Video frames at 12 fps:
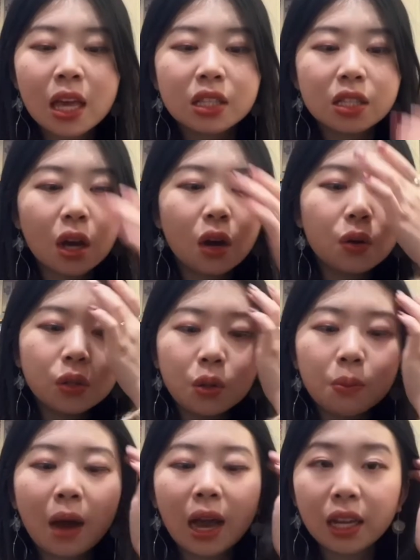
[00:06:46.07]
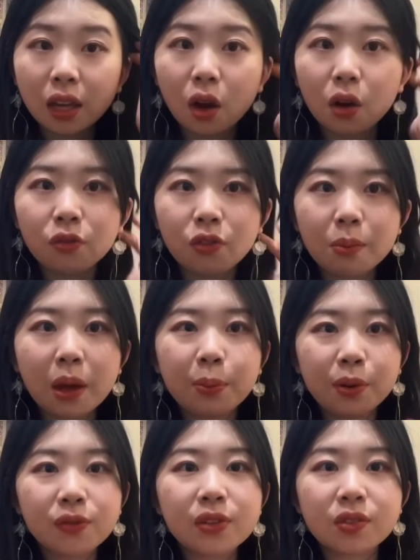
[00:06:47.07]
So you might know from my
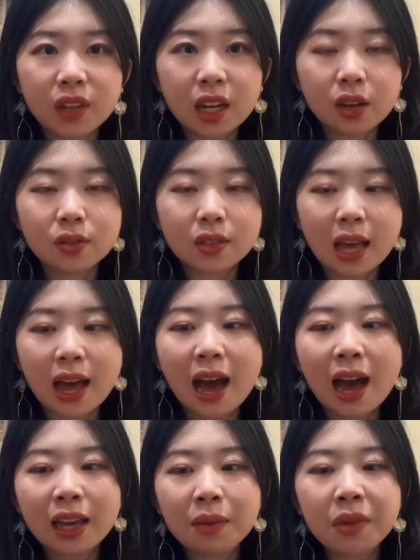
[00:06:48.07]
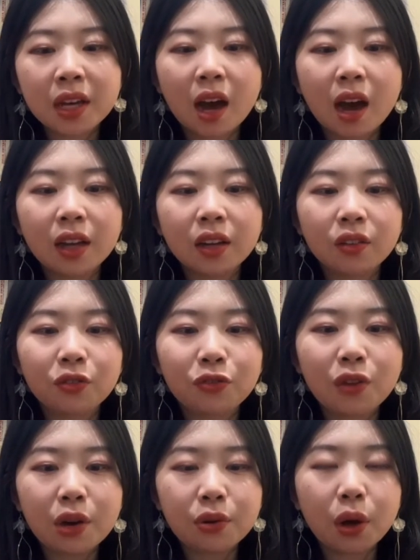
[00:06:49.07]
previous videos that I am a kind of
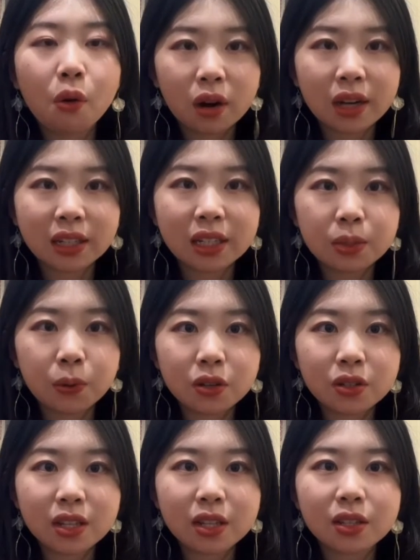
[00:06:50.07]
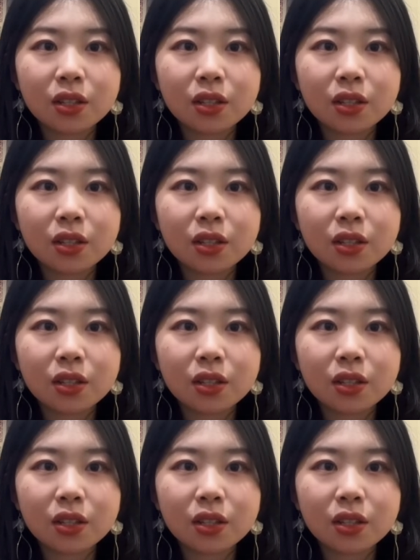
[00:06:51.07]
very organized person.